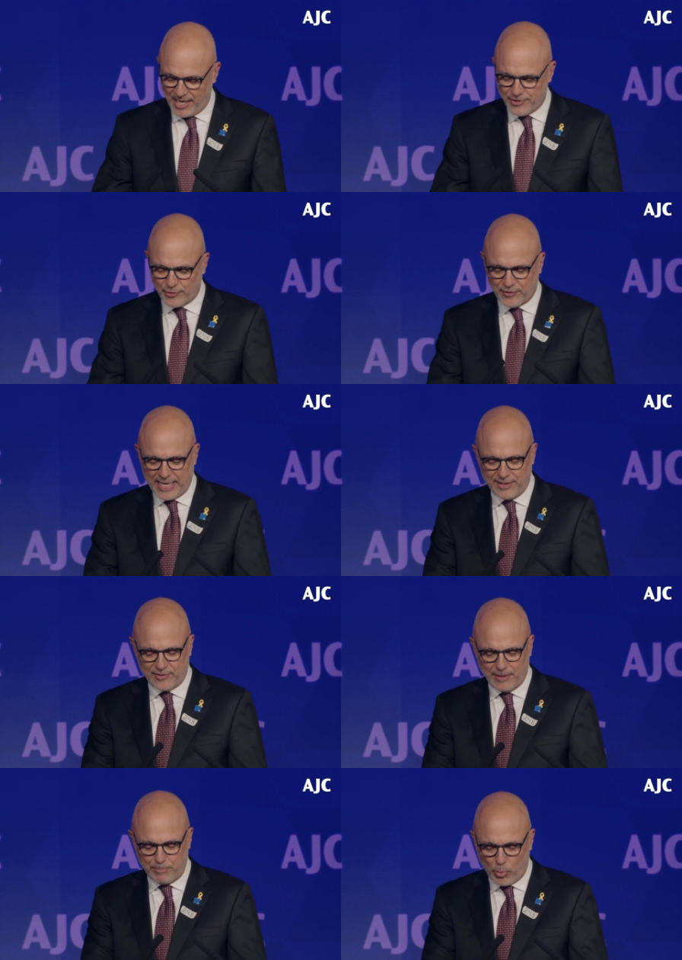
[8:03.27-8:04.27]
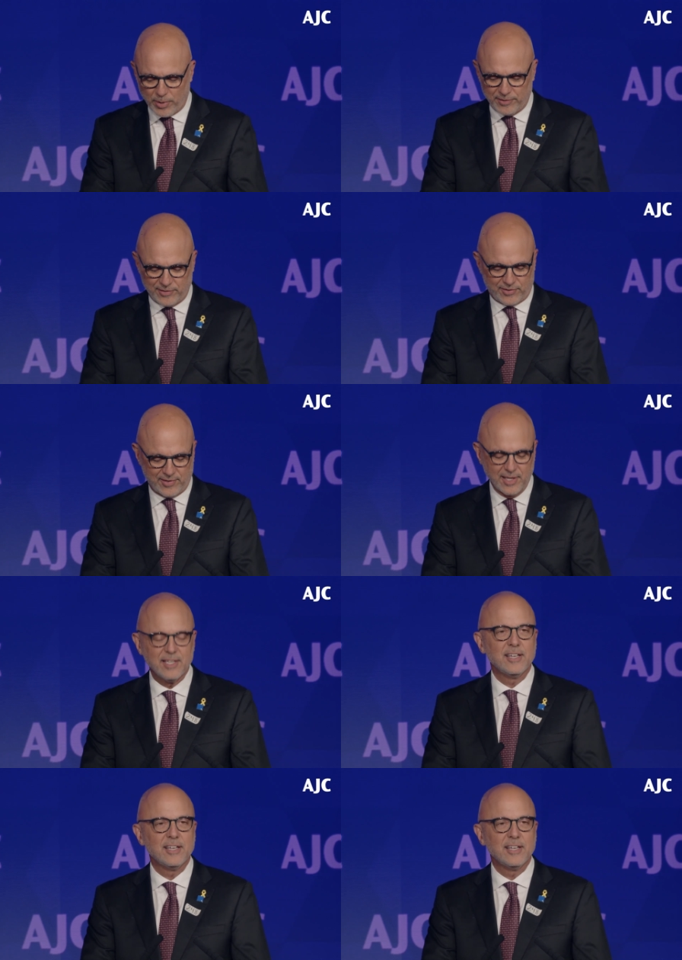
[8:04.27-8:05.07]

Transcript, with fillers: understands the importance